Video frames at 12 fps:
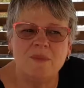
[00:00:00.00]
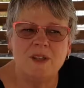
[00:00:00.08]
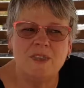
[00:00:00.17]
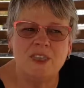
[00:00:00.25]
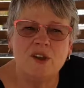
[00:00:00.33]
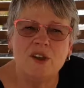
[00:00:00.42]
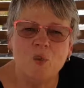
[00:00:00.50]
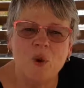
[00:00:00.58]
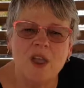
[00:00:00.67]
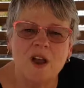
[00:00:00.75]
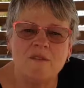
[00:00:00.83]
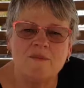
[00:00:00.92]
The only
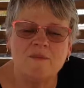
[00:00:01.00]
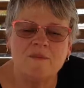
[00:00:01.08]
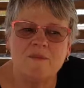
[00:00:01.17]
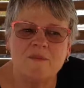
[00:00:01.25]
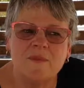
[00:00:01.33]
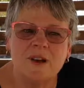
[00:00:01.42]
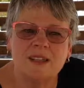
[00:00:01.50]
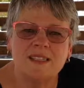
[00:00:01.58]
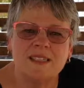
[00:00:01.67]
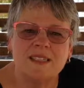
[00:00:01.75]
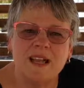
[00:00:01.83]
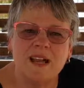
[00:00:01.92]
way I
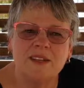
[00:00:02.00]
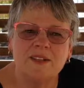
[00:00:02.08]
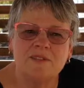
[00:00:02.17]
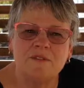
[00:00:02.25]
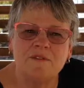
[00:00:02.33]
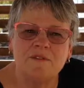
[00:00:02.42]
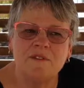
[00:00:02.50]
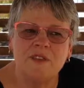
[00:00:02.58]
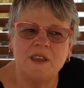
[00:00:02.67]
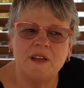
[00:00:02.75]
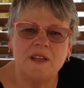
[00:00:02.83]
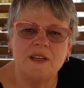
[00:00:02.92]
started to
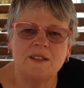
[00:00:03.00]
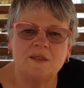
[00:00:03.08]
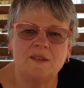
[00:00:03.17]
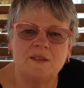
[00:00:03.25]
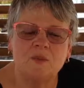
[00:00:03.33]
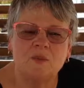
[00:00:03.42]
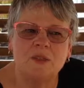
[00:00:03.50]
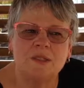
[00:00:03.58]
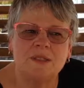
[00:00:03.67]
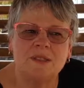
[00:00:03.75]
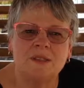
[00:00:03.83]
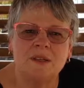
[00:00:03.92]
feel it
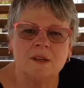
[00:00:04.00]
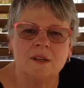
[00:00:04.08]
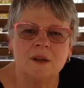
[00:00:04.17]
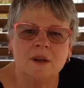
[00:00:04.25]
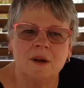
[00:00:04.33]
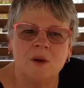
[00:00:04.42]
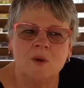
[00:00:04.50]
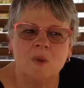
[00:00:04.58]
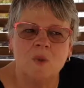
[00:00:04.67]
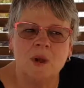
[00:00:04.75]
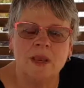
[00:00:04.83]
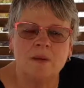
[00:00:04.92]
was
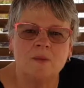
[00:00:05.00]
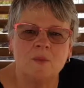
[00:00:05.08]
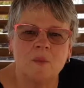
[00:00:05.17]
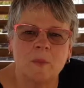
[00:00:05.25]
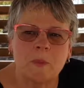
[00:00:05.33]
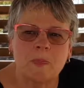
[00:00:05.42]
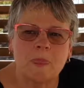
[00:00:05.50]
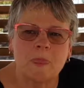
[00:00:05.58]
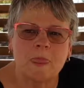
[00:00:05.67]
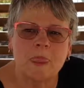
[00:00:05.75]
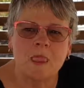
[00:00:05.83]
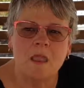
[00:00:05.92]
when
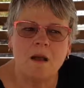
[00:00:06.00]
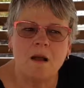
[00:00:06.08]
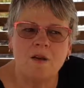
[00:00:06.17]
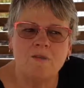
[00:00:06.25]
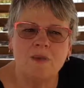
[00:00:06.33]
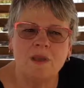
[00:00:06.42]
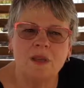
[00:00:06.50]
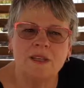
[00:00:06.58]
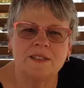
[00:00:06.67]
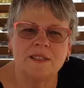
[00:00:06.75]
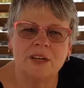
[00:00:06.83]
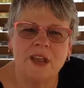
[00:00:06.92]
I
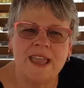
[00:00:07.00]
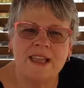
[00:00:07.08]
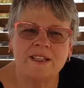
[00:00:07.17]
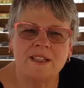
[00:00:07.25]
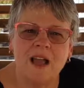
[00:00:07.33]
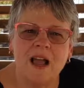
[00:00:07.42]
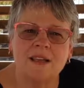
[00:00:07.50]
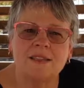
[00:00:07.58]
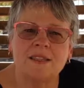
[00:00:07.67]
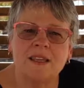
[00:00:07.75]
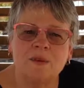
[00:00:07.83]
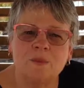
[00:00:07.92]
realised that I had to
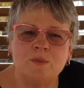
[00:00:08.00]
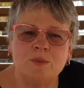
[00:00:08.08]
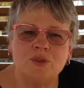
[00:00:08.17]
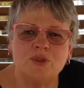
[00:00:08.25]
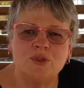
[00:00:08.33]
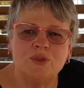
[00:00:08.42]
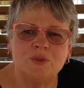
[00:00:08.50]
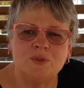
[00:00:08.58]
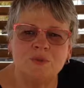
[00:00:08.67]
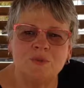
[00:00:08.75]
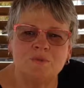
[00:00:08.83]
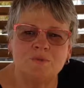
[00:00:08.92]
ask him
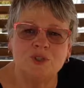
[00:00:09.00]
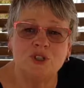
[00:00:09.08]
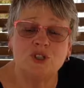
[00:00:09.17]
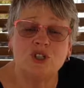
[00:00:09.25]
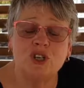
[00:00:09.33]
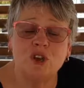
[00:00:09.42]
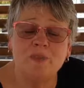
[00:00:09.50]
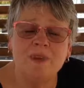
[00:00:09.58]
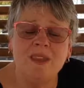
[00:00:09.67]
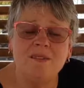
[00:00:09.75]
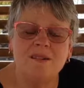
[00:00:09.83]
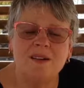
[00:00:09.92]
to show
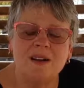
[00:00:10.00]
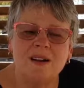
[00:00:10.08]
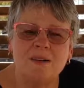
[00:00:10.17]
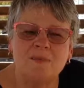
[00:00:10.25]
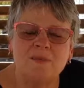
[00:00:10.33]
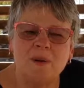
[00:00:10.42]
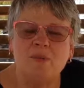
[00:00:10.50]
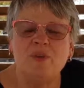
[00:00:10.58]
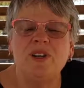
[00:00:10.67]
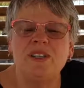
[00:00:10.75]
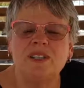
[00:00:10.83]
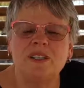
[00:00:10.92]
me. I'm
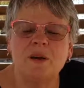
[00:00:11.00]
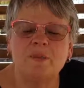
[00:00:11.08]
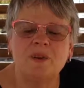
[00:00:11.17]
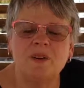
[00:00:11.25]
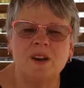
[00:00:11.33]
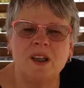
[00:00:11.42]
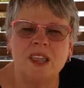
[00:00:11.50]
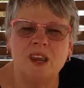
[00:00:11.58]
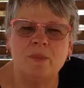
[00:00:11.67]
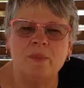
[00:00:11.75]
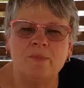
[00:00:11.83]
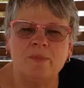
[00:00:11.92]
pretty stubborn. I get
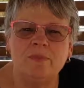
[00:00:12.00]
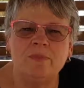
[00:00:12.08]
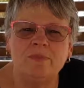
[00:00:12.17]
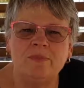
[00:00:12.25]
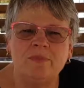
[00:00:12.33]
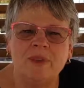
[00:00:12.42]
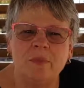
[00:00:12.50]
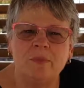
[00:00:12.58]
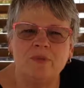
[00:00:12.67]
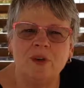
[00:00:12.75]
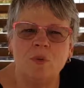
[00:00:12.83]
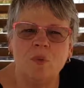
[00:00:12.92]
a big
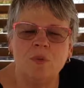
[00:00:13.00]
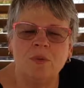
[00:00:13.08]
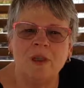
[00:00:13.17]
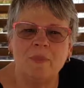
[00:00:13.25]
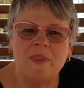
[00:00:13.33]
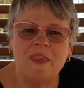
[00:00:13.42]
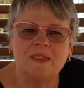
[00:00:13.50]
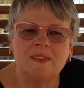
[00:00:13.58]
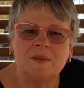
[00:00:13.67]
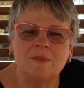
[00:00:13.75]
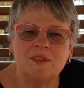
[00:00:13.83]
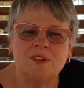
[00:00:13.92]
brick wall up there
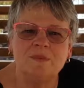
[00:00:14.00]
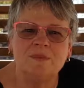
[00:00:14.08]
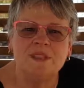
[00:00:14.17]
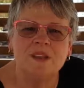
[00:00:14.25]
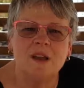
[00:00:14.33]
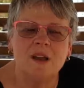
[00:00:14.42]
sometimes.